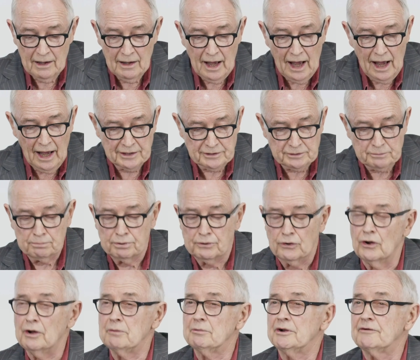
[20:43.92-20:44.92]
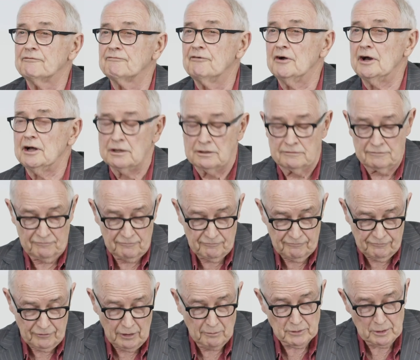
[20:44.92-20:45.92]
Unemployment fell
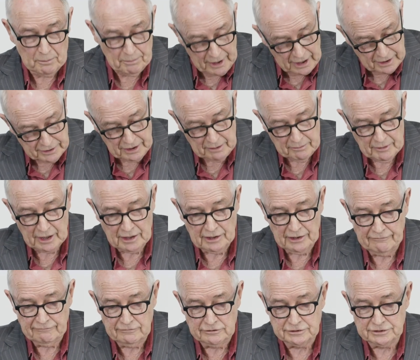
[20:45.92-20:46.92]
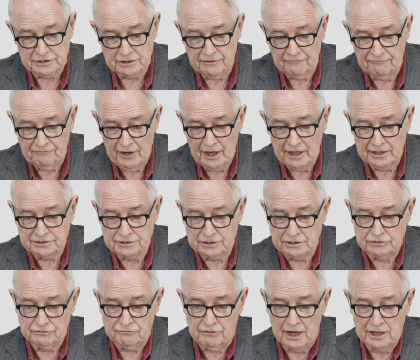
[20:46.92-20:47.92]
from the pandemic levels at the
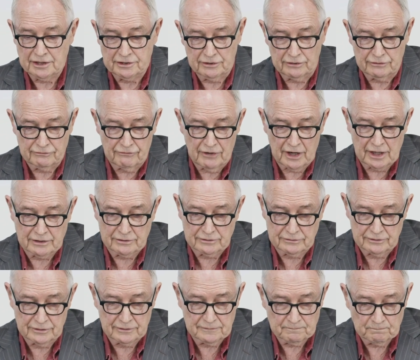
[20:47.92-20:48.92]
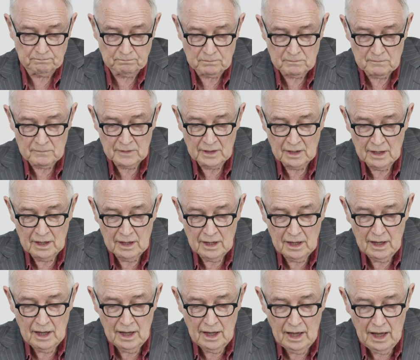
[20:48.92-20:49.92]
fastest rate on record.
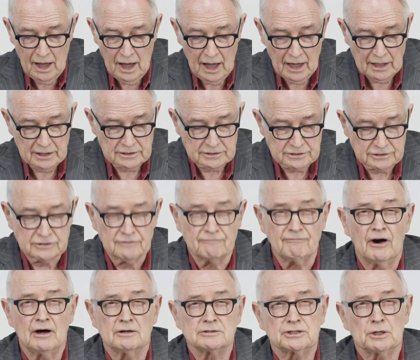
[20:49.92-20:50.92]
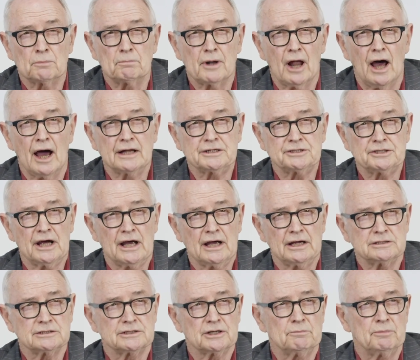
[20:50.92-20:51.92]
Supply
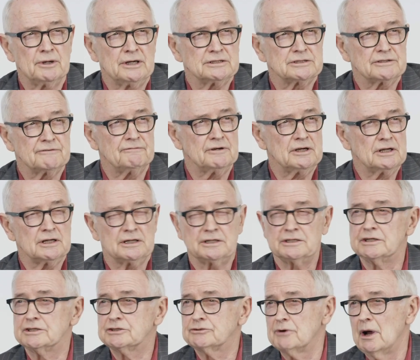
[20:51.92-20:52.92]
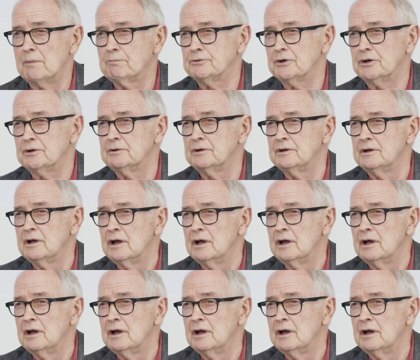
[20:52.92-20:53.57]
chains had been severely disrupted